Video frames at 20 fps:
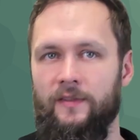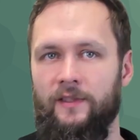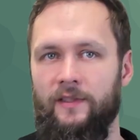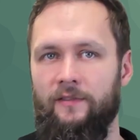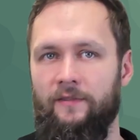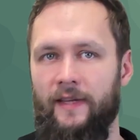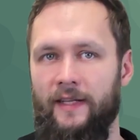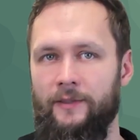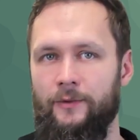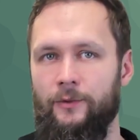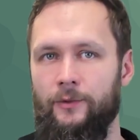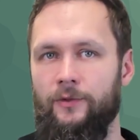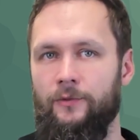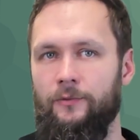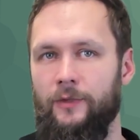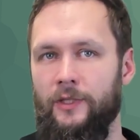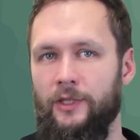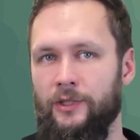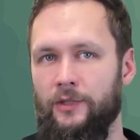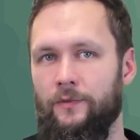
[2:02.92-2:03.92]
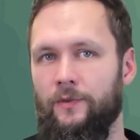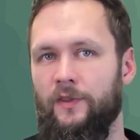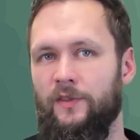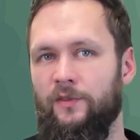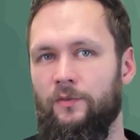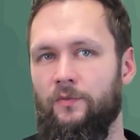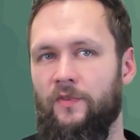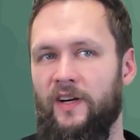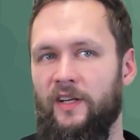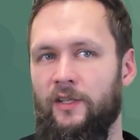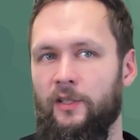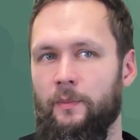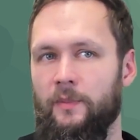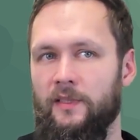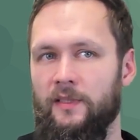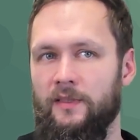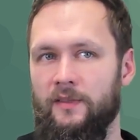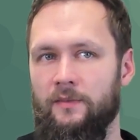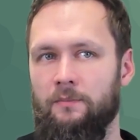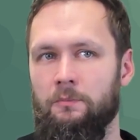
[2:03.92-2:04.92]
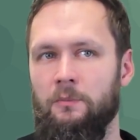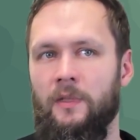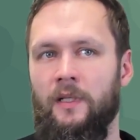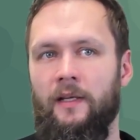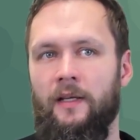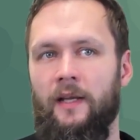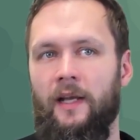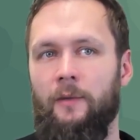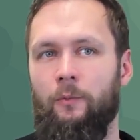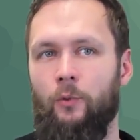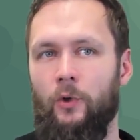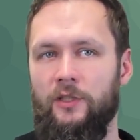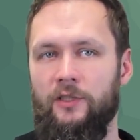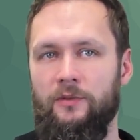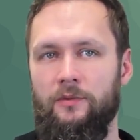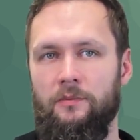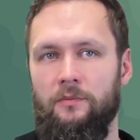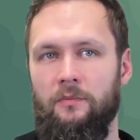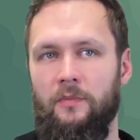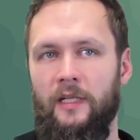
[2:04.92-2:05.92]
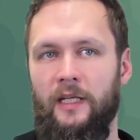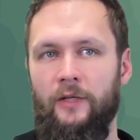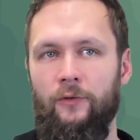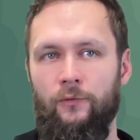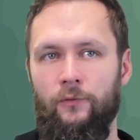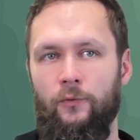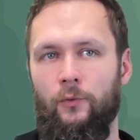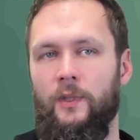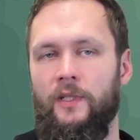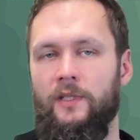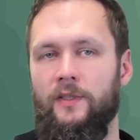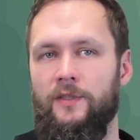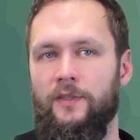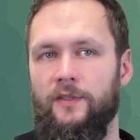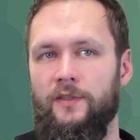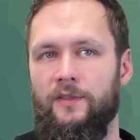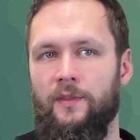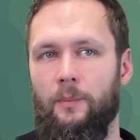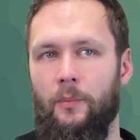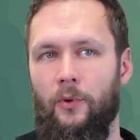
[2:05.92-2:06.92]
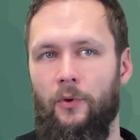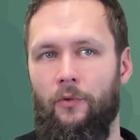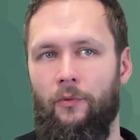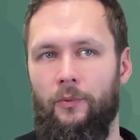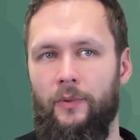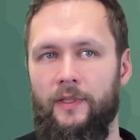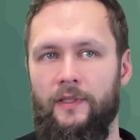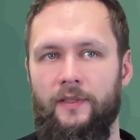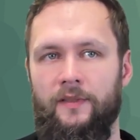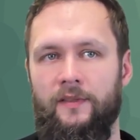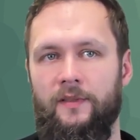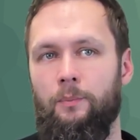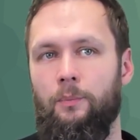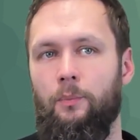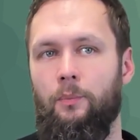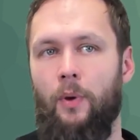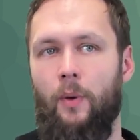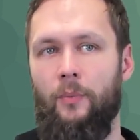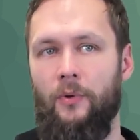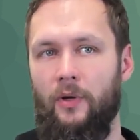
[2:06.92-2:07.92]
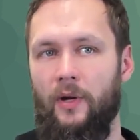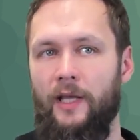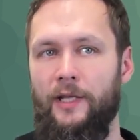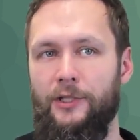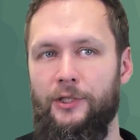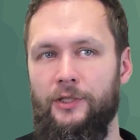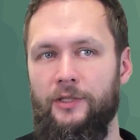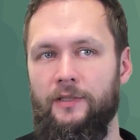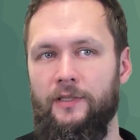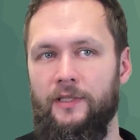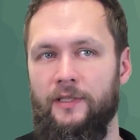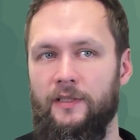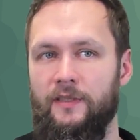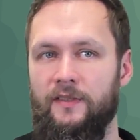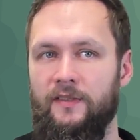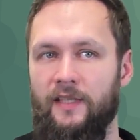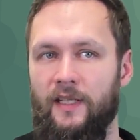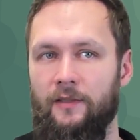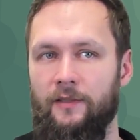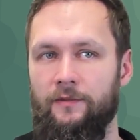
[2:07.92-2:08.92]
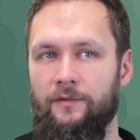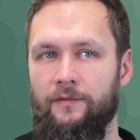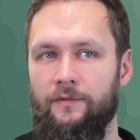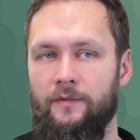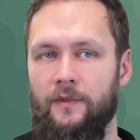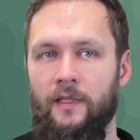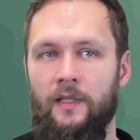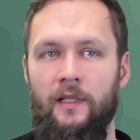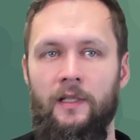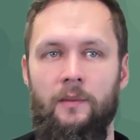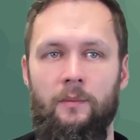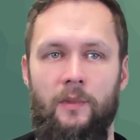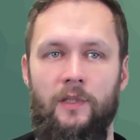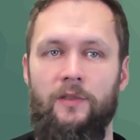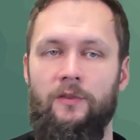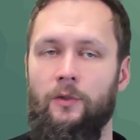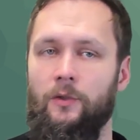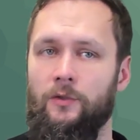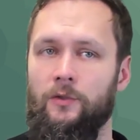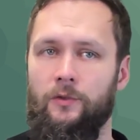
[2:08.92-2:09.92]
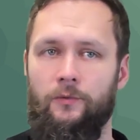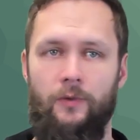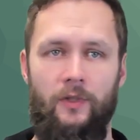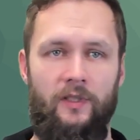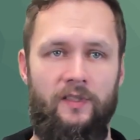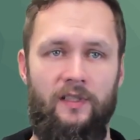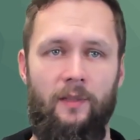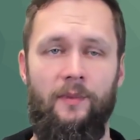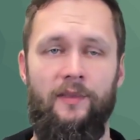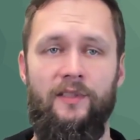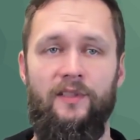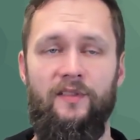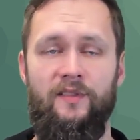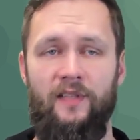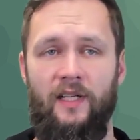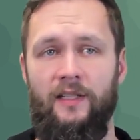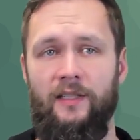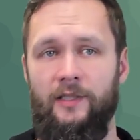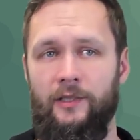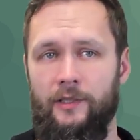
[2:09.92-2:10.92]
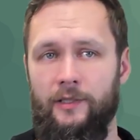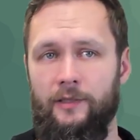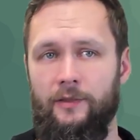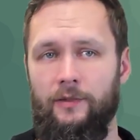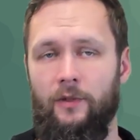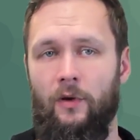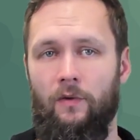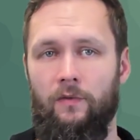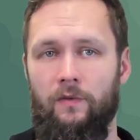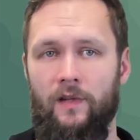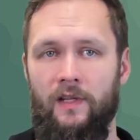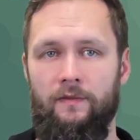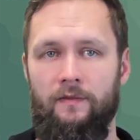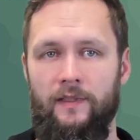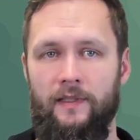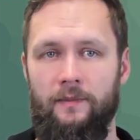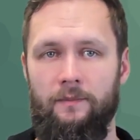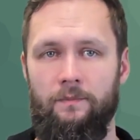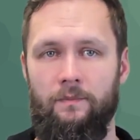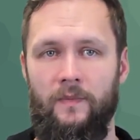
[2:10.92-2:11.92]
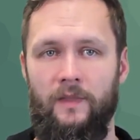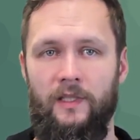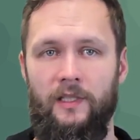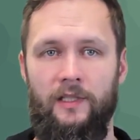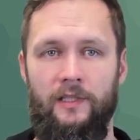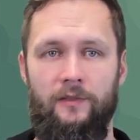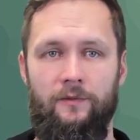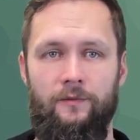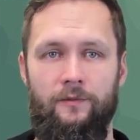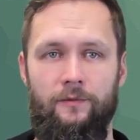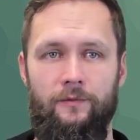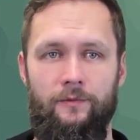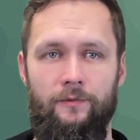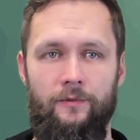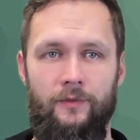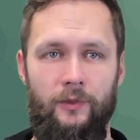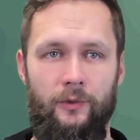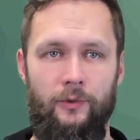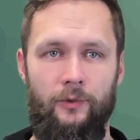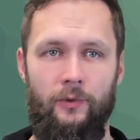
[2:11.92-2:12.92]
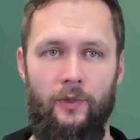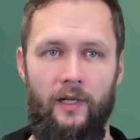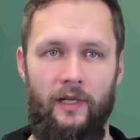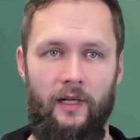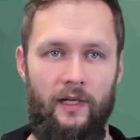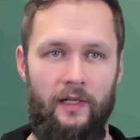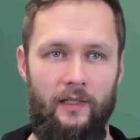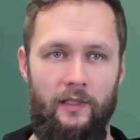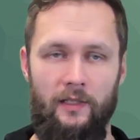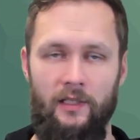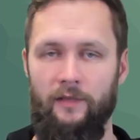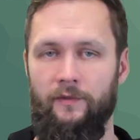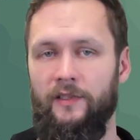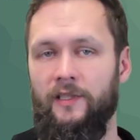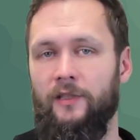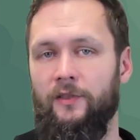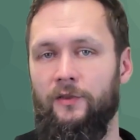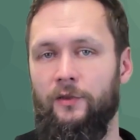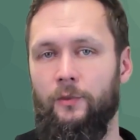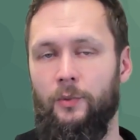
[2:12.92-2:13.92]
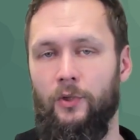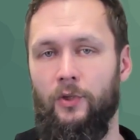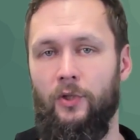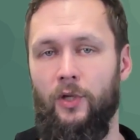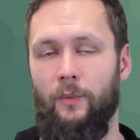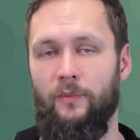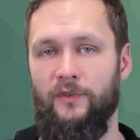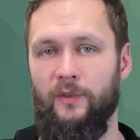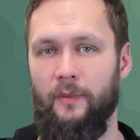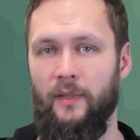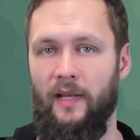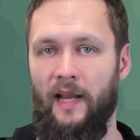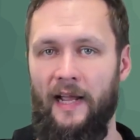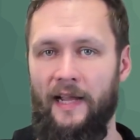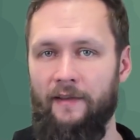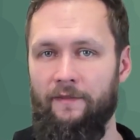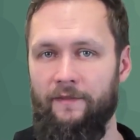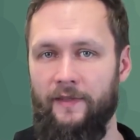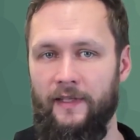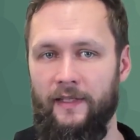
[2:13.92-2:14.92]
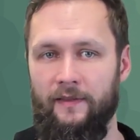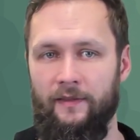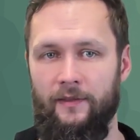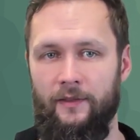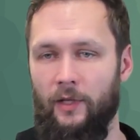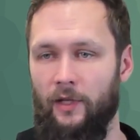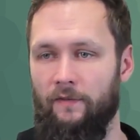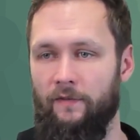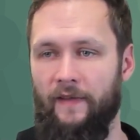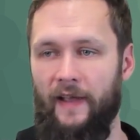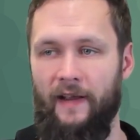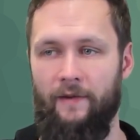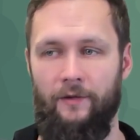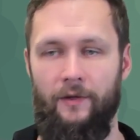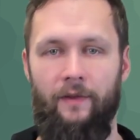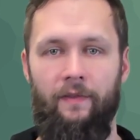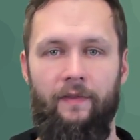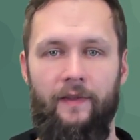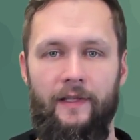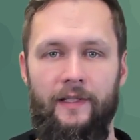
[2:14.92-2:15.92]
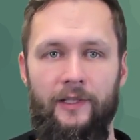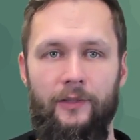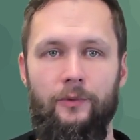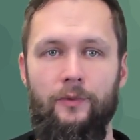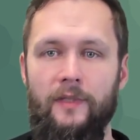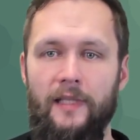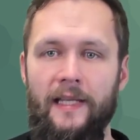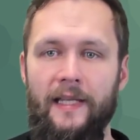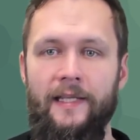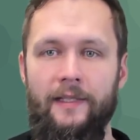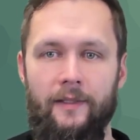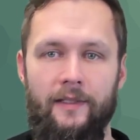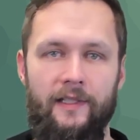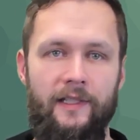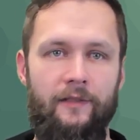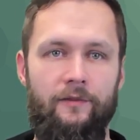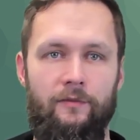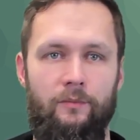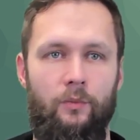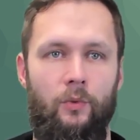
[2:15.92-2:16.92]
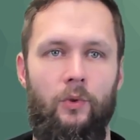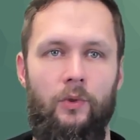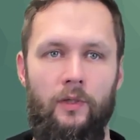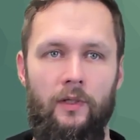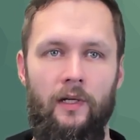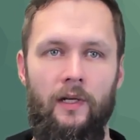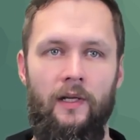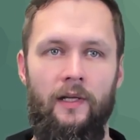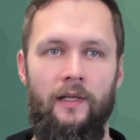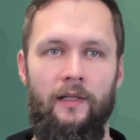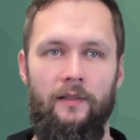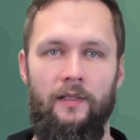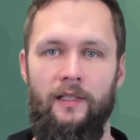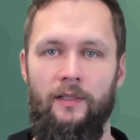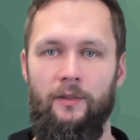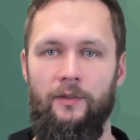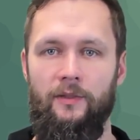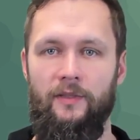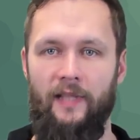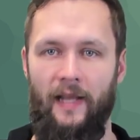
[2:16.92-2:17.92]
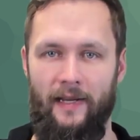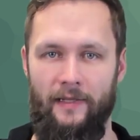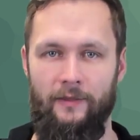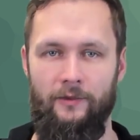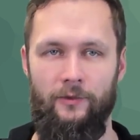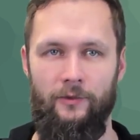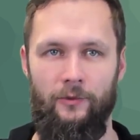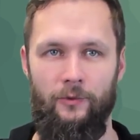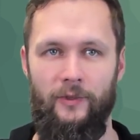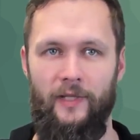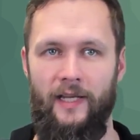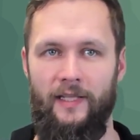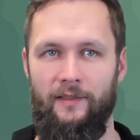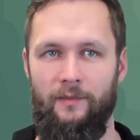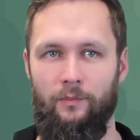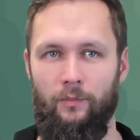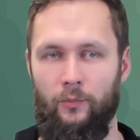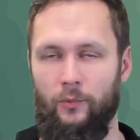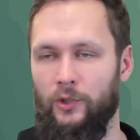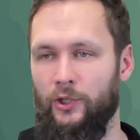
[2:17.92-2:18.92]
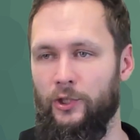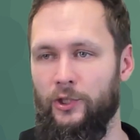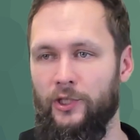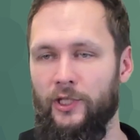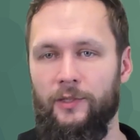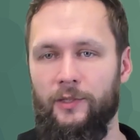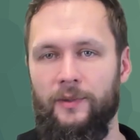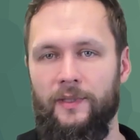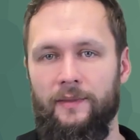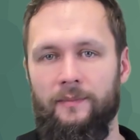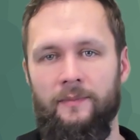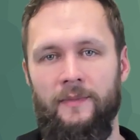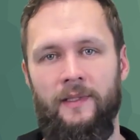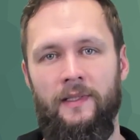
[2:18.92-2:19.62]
factors for each of these variables, and what influences the birth rate. It's a population in itself, but it's also, for example, the standard of living. If you are living a super comfortable life and you have everything you need and even more, then you tend to get more children.